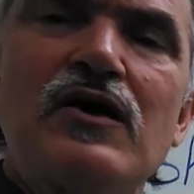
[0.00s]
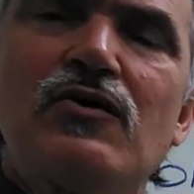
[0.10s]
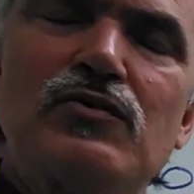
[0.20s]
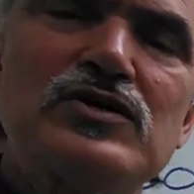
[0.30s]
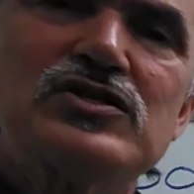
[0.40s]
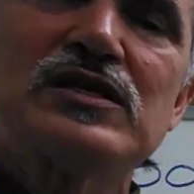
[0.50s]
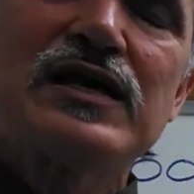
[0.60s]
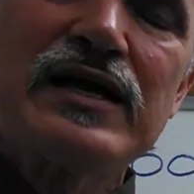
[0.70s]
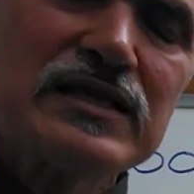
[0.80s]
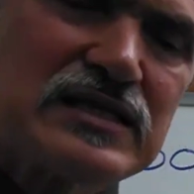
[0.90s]

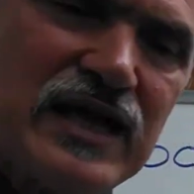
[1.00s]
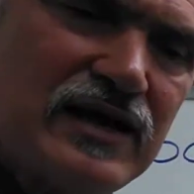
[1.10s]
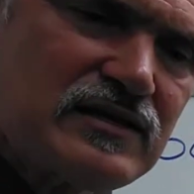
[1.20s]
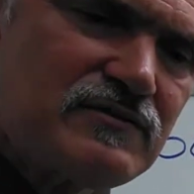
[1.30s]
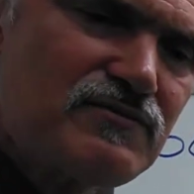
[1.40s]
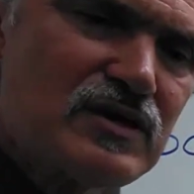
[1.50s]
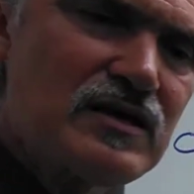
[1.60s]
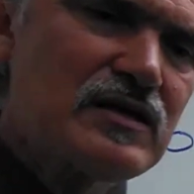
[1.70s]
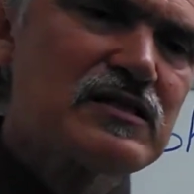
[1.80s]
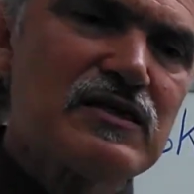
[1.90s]
Originally, I designed it
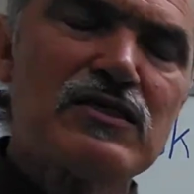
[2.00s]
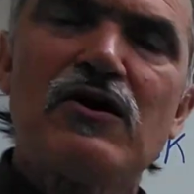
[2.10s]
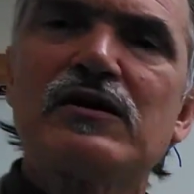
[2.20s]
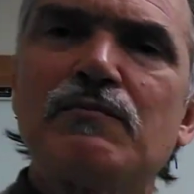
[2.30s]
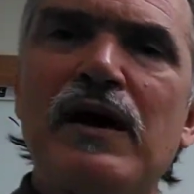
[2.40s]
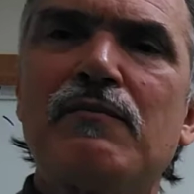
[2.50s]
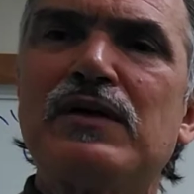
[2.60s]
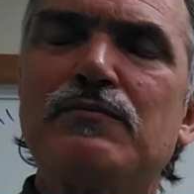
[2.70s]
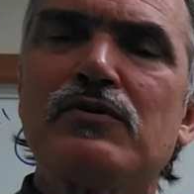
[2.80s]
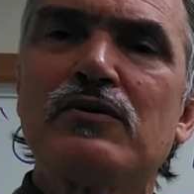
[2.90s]
because I thought
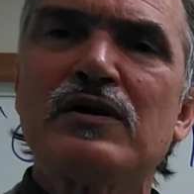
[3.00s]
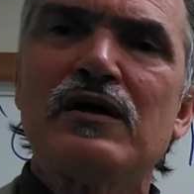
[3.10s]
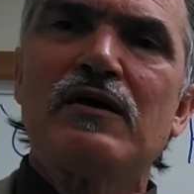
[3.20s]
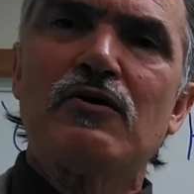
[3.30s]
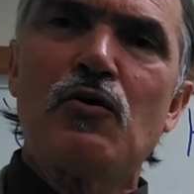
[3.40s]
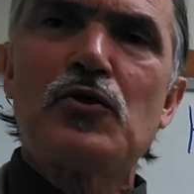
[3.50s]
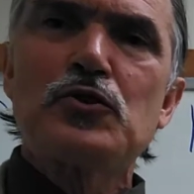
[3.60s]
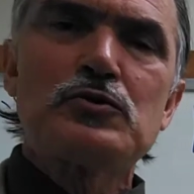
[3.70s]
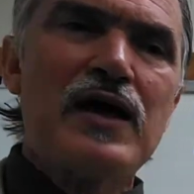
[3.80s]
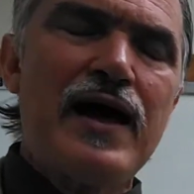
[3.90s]
about people going
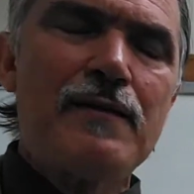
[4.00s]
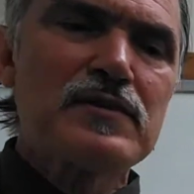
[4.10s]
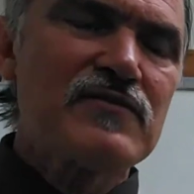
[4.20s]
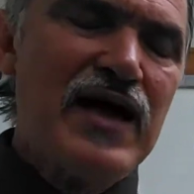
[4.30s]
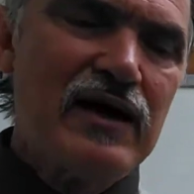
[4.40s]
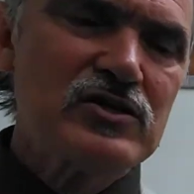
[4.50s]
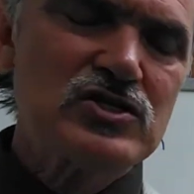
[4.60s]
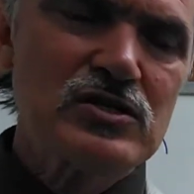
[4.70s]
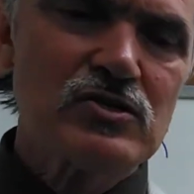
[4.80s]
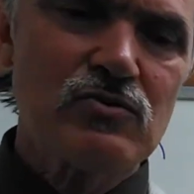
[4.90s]
through times of
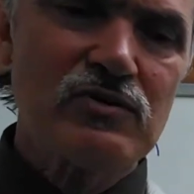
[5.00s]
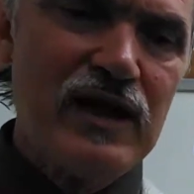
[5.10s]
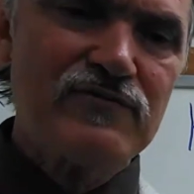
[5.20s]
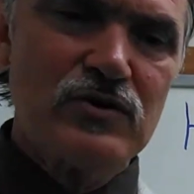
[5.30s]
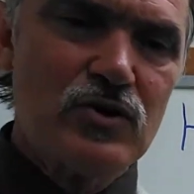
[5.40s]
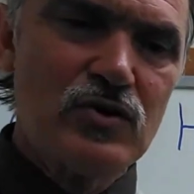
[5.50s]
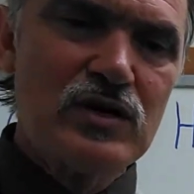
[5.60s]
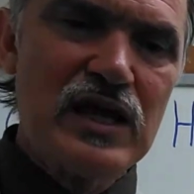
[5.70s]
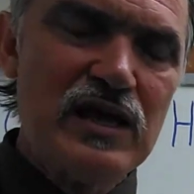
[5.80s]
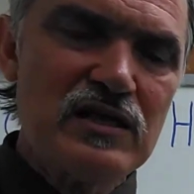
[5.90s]
outages after
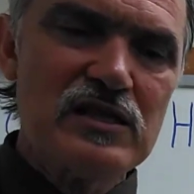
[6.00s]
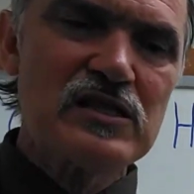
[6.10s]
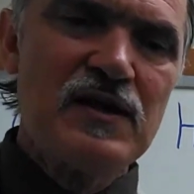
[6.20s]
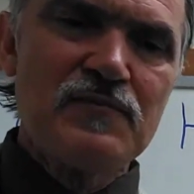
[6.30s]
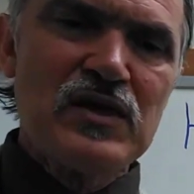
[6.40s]
hurricanes,